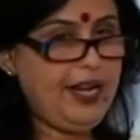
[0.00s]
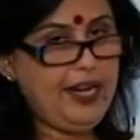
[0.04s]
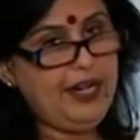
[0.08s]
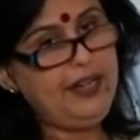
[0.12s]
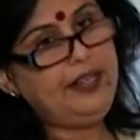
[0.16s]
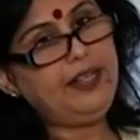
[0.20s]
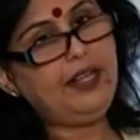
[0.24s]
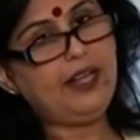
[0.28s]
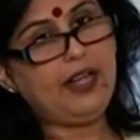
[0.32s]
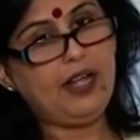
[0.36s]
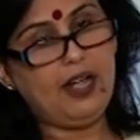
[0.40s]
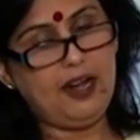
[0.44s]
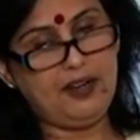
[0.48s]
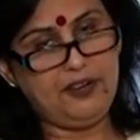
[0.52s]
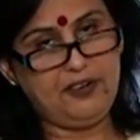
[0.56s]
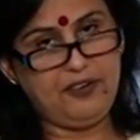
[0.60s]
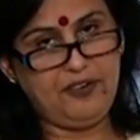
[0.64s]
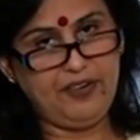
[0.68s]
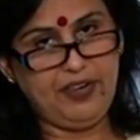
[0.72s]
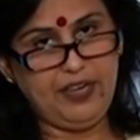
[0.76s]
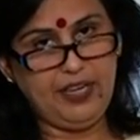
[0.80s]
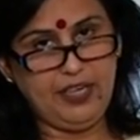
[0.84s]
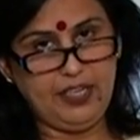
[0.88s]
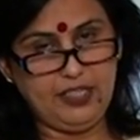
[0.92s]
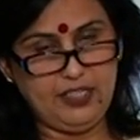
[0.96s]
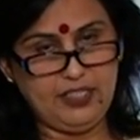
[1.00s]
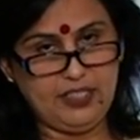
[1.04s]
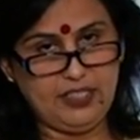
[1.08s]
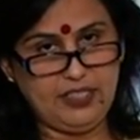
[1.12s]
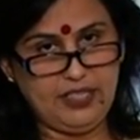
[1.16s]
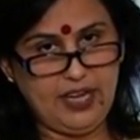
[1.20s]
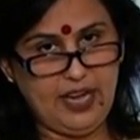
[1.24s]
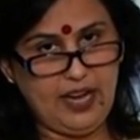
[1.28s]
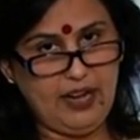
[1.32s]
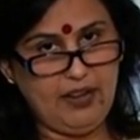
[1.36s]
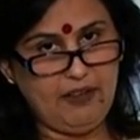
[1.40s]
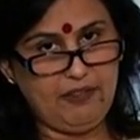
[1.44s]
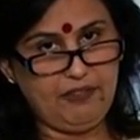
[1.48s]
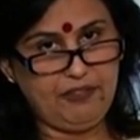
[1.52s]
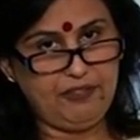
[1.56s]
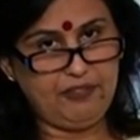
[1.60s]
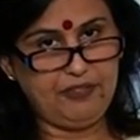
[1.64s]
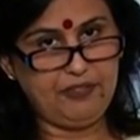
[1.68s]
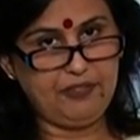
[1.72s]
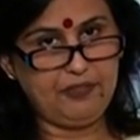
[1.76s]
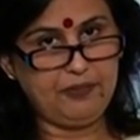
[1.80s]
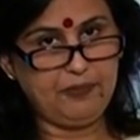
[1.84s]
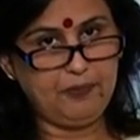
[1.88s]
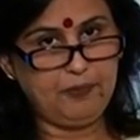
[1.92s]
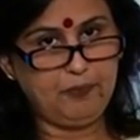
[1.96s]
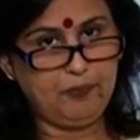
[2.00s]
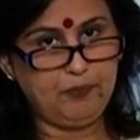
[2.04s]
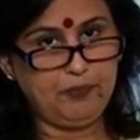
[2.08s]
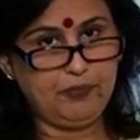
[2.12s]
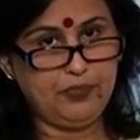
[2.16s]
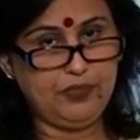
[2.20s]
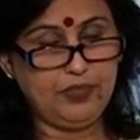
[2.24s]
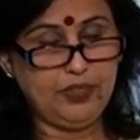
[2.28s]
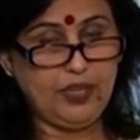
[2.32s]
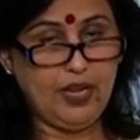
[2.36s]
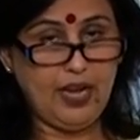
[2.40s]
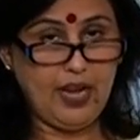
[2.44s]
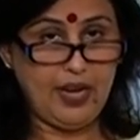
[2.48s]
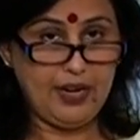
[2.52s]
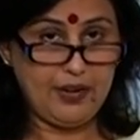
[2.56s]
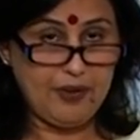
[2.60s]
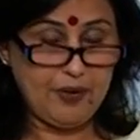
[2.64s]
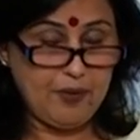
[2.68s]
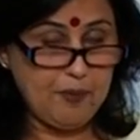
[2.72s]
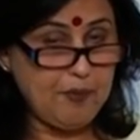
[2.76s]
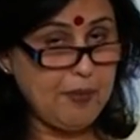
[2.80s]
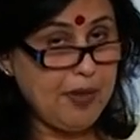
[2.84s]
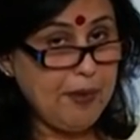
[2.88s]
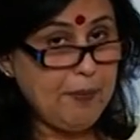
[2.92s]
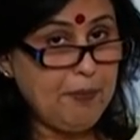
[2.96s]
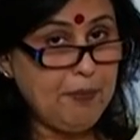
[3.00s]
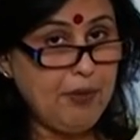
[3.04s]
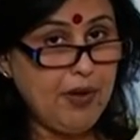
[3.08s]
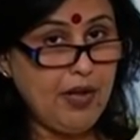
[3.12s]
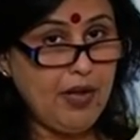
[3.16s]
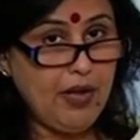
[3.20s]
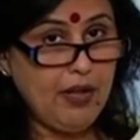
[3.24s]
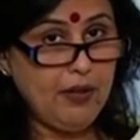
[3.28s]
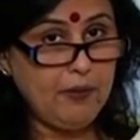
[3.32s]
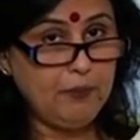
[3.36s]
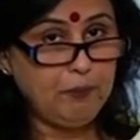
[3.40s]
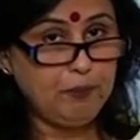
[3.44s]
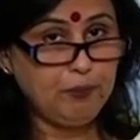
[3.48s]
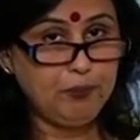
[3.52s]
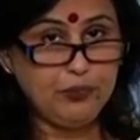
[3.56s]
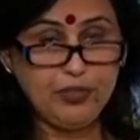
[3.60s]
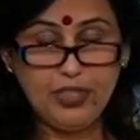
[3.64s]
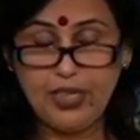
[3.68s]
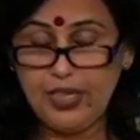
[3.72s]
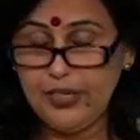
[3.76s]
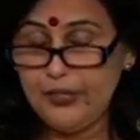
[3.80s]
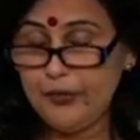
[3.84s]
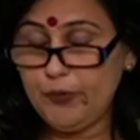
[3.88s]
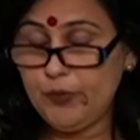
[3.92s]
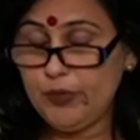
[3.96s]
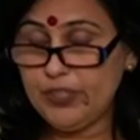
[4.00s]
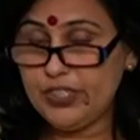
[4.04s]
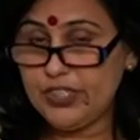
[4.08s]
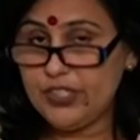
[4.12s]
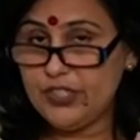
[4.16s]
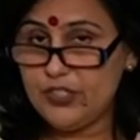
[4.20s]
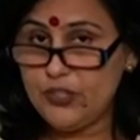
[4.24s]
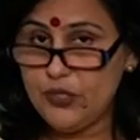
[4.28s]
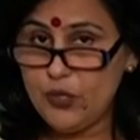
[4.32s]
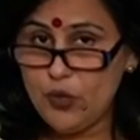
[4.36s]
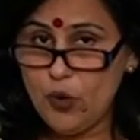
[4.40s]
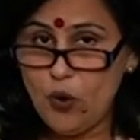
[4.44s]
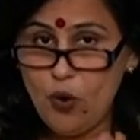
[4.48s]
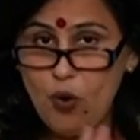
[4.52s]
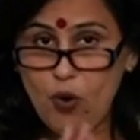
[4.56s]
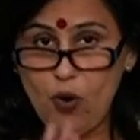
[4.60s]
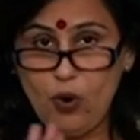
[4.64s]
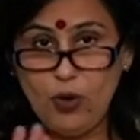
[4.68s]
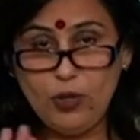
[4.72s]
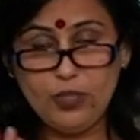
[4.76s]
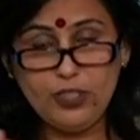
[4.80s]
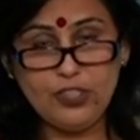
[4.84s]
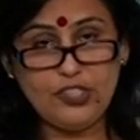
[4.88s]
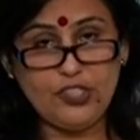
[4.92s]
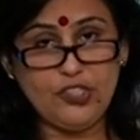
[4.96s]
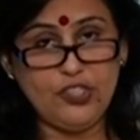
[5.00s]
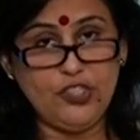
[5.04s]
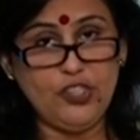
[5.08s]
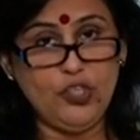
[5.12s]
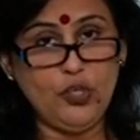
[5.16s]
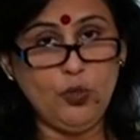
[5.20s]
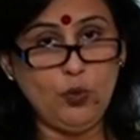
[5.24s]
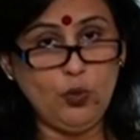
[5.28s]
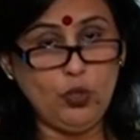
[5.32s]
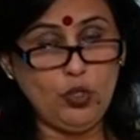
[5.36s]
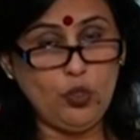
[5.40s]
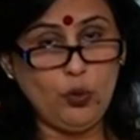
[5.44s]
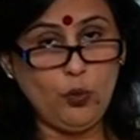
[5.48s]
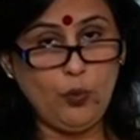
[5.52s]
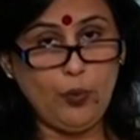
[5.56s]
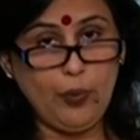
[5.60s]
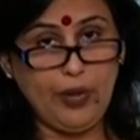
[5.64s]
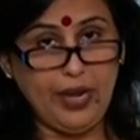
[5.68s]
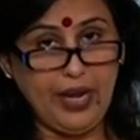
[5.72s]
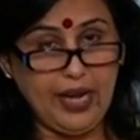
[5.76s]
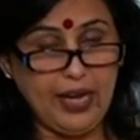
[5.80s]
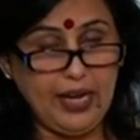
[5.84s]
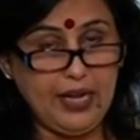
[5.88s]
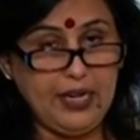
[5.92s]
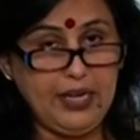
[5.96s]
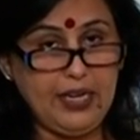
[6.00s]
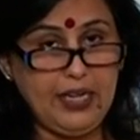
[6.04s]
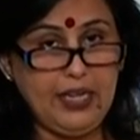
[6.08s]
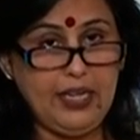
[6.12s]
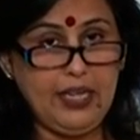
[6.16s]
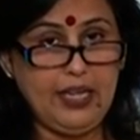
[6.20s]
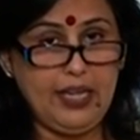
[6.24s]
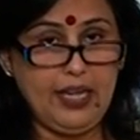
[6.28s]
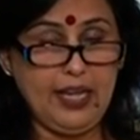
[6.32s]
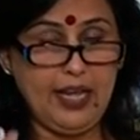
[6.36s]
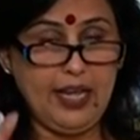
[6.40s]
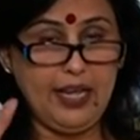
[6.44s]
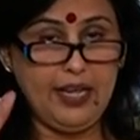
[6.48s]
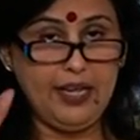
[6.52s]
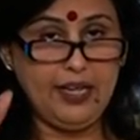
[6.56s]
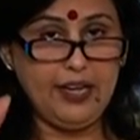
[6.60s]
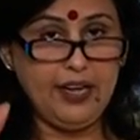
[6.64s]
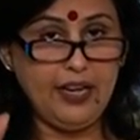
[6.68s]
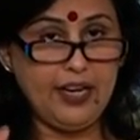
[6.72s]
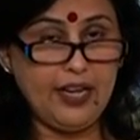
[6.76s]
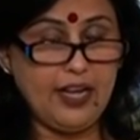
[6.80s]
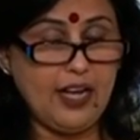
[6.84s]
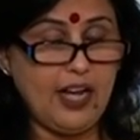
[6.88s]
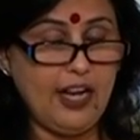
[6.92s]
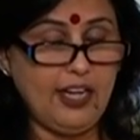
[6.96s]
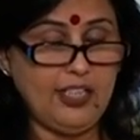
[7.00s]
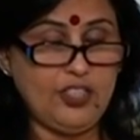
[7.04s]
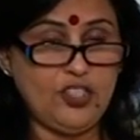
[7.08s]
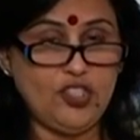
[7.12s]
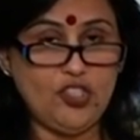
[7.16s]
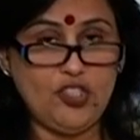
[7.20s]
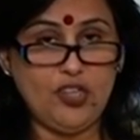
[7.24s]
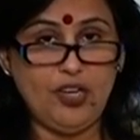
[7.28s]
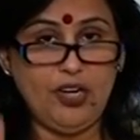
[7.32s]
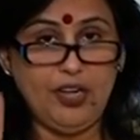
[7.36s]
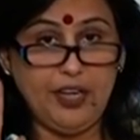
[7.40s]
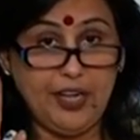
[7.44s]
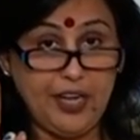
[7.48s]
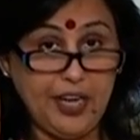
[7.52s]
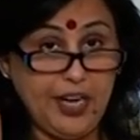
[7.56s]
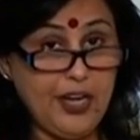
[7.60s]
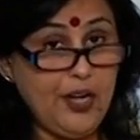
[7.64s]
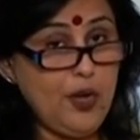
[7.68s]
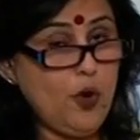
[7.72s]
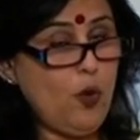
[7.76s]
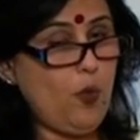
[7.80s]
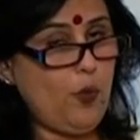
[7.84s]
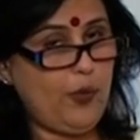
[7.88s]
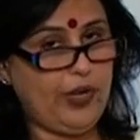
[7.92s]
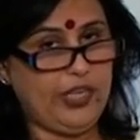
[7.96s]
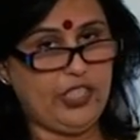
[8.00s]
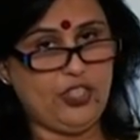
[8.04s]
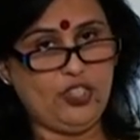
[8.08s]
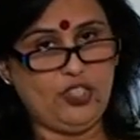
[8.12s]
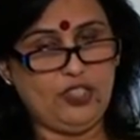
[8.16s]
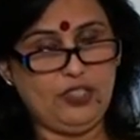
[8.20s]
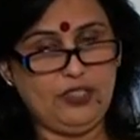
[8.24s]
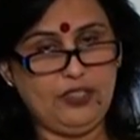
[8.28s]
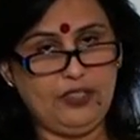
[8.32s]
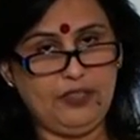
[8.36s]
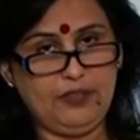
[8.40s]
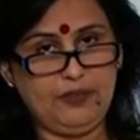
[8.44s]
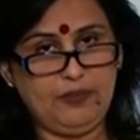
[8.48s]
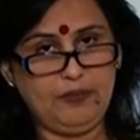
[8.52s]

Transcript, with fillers: in the country itself. And remember, it was not due to any agricultural innovation,